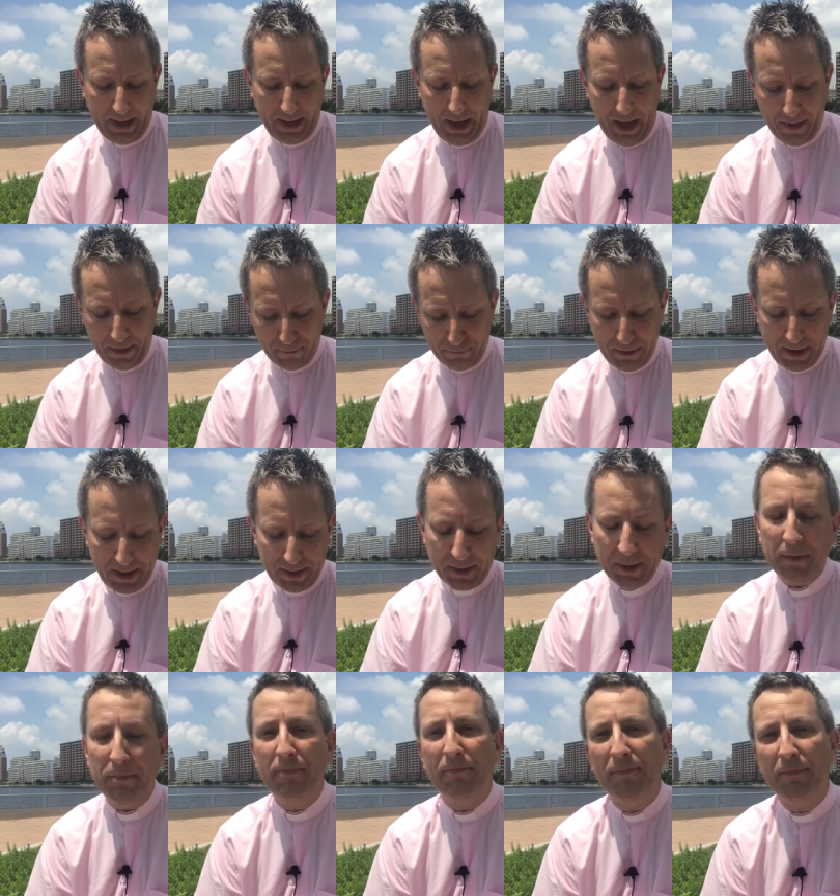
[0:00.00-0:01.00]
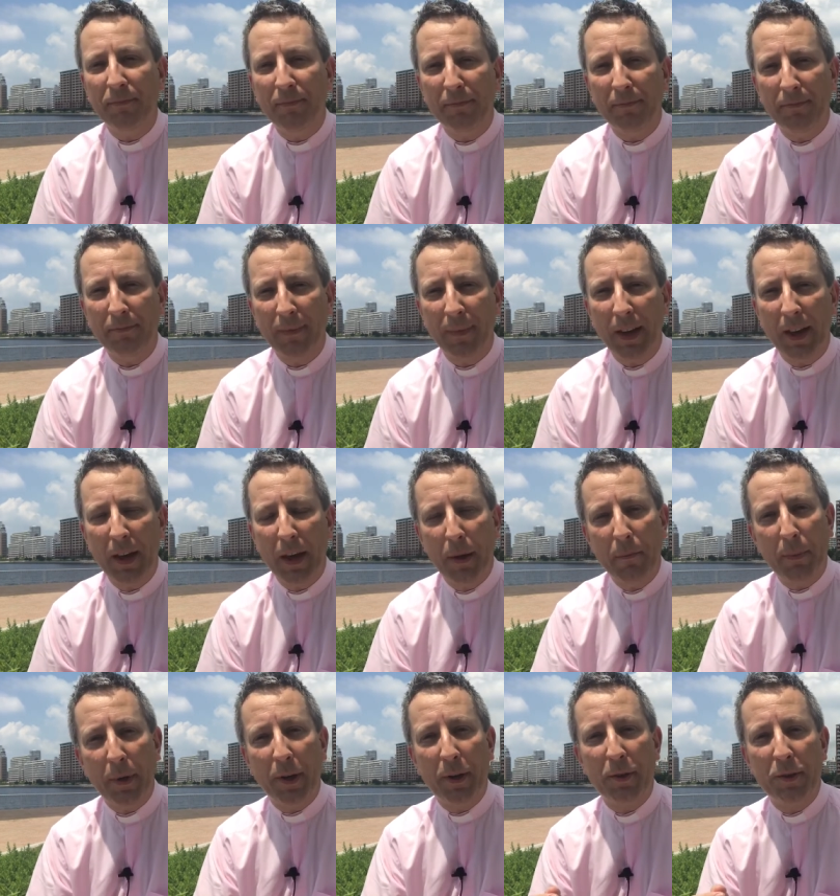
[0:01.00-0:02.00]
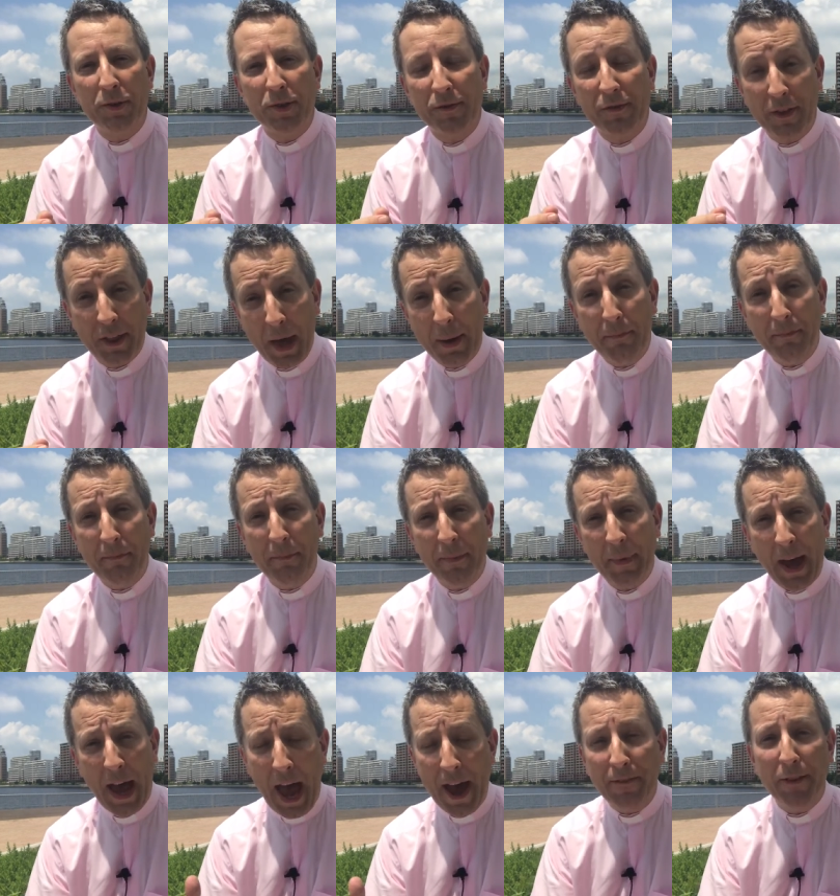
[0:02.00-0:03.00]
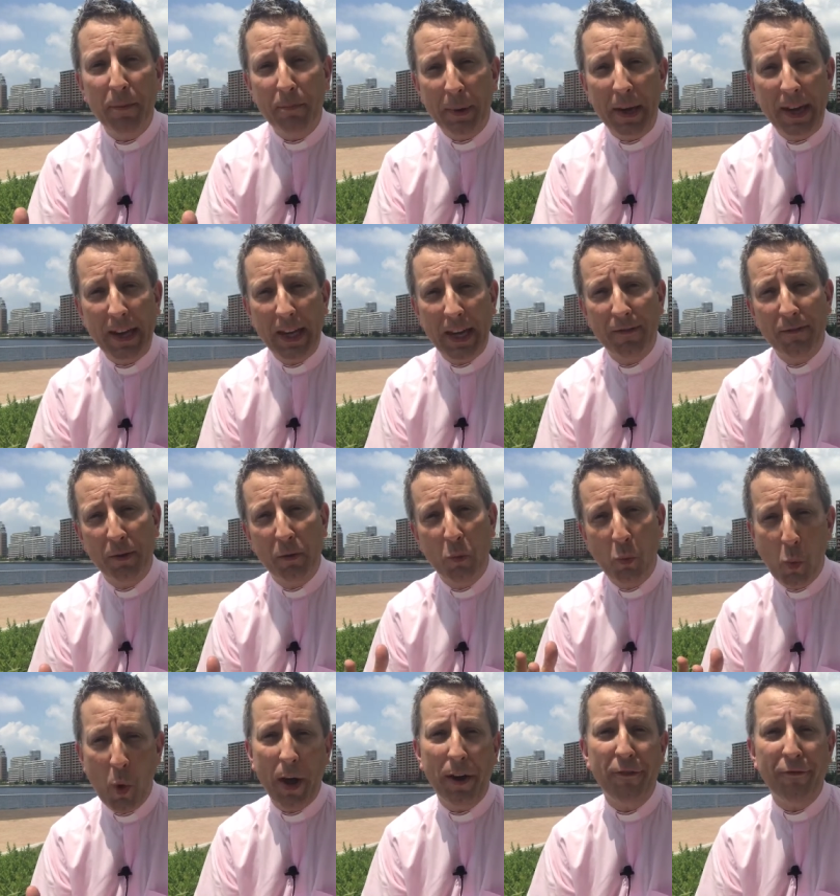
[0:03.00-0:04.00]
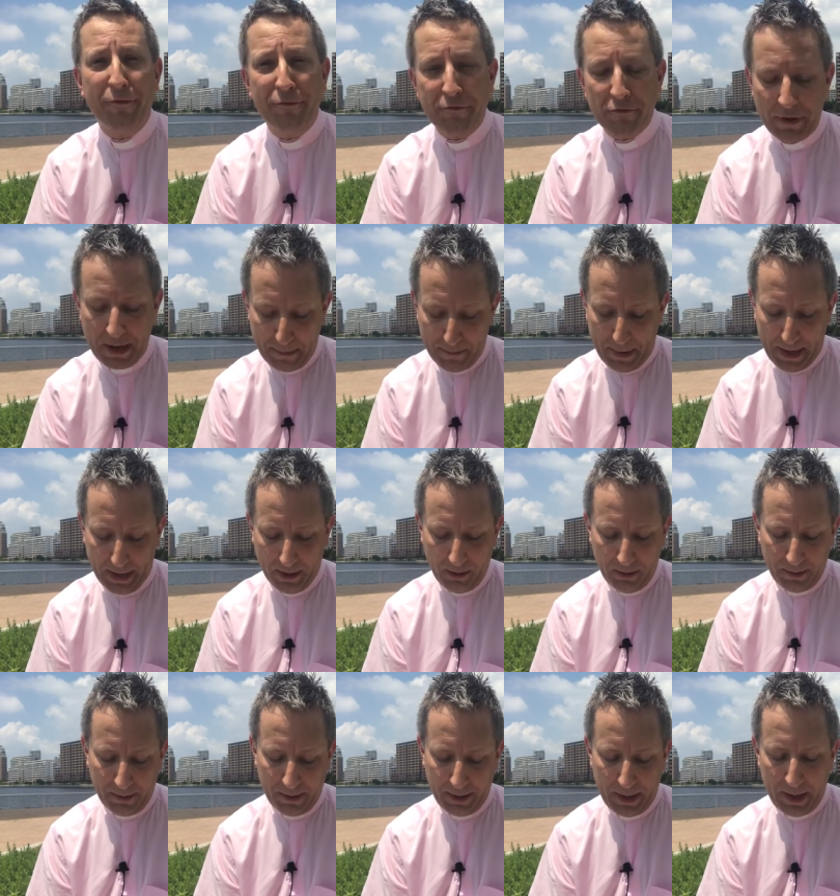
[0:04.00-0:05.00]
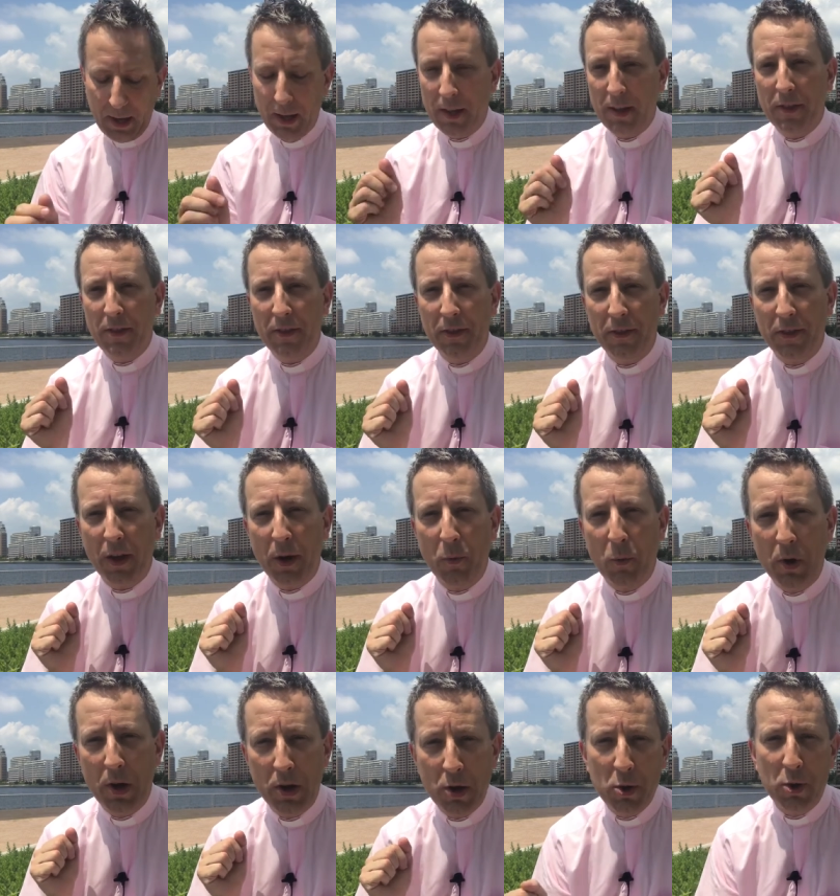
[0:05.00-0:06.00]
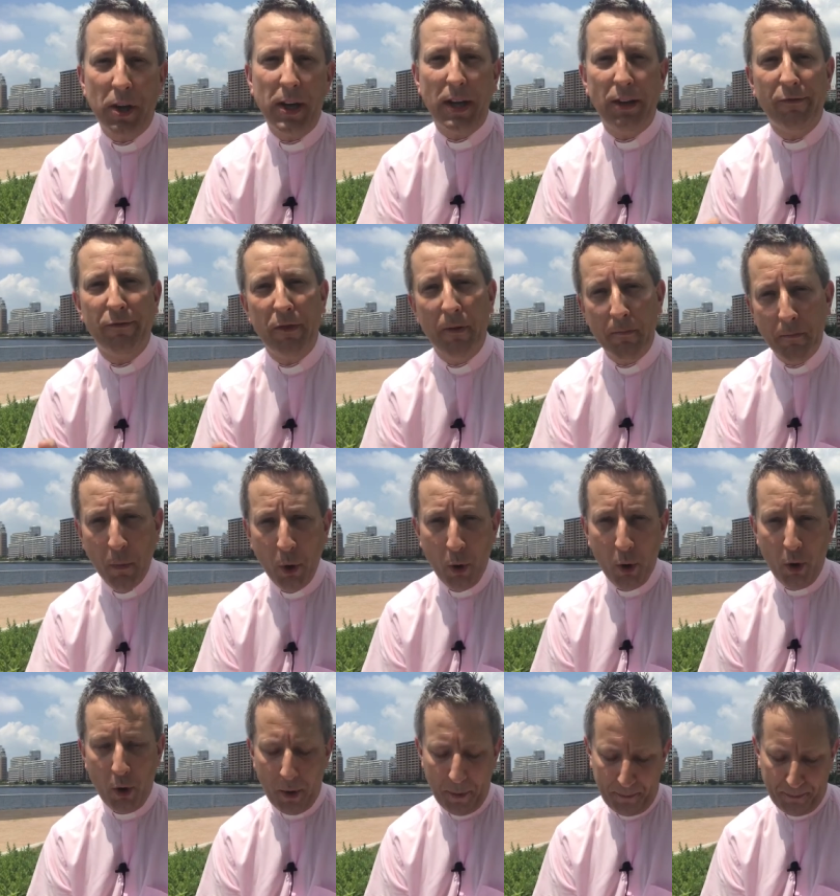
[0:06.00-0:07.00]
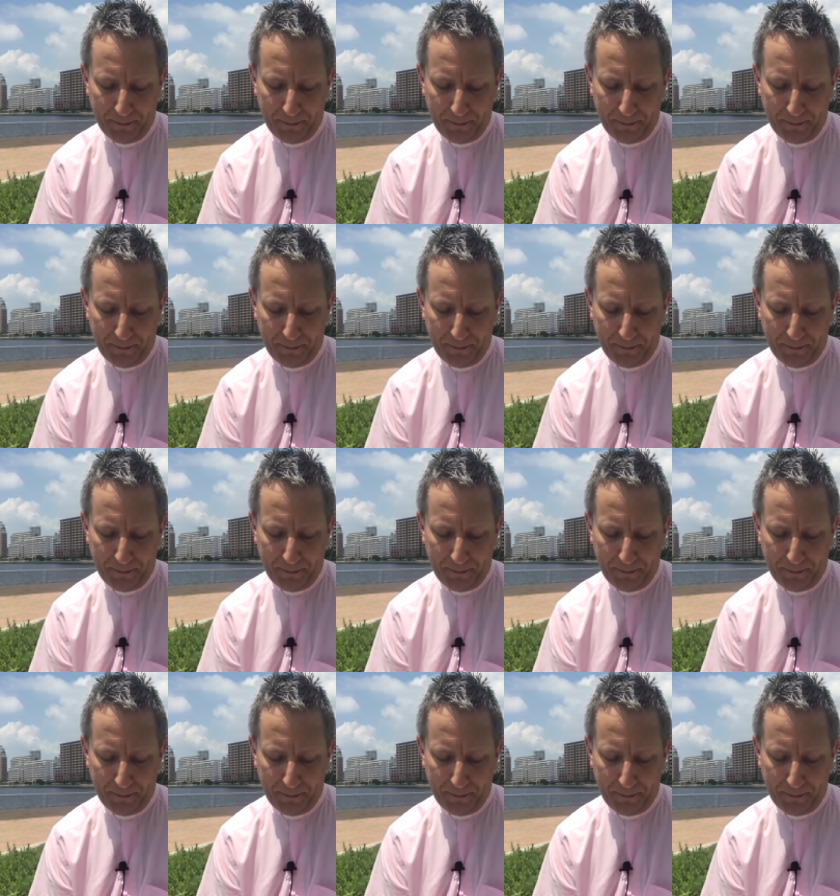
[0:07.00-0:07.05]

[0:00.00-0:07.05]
And the reason? Because for them, having been given one free meal, they were looking for more.